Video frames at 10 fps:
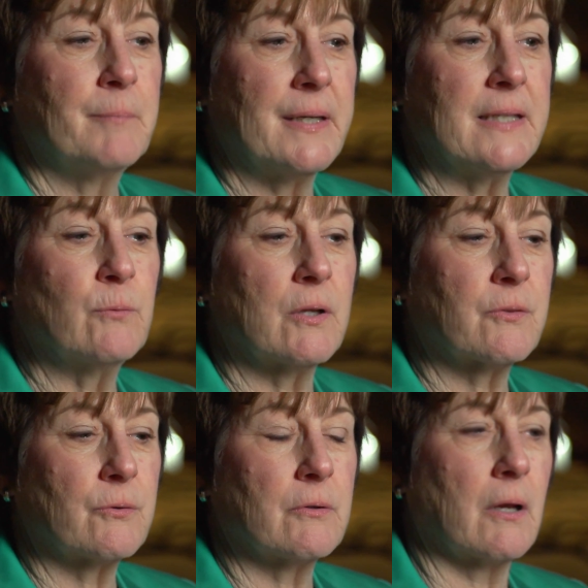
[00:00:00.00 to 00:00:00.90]
but he
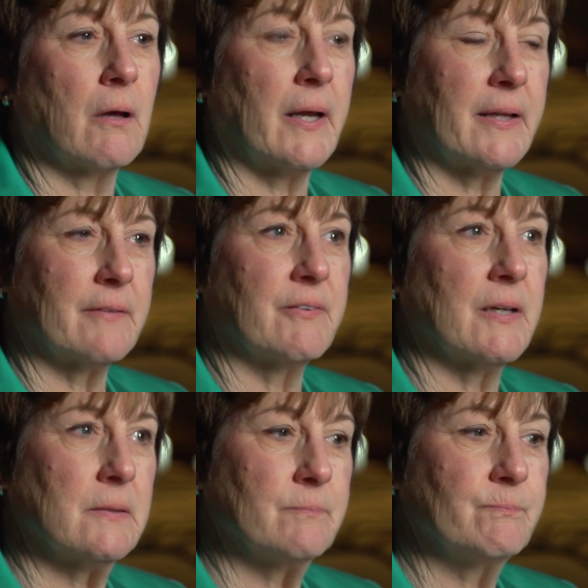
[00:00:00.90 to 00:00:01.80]
went through a lot of
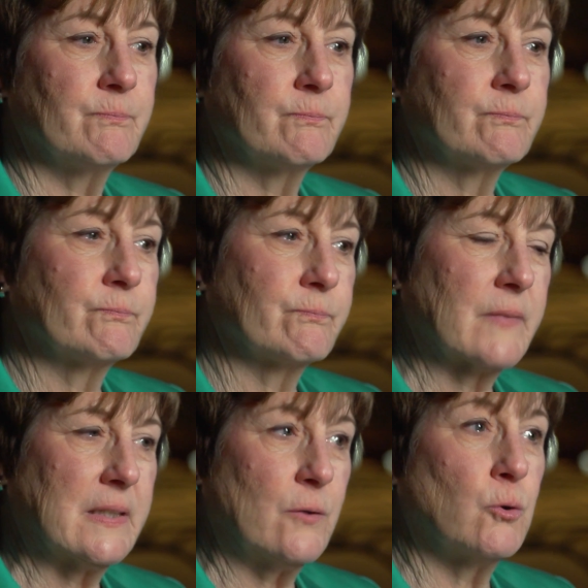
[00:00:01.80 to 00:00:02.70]

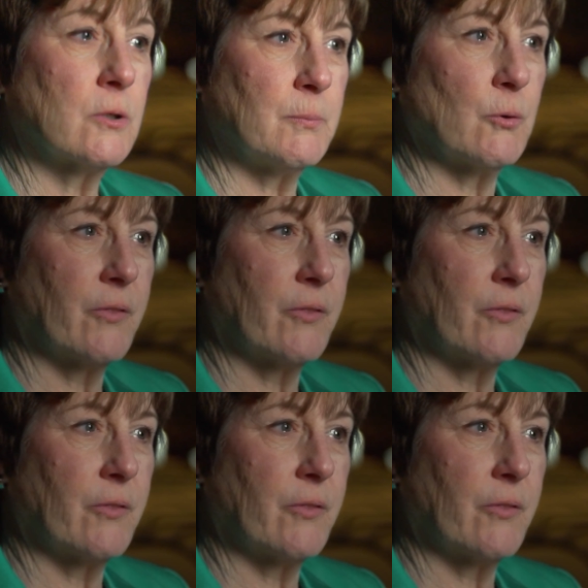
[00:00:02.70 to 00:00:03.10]
horrible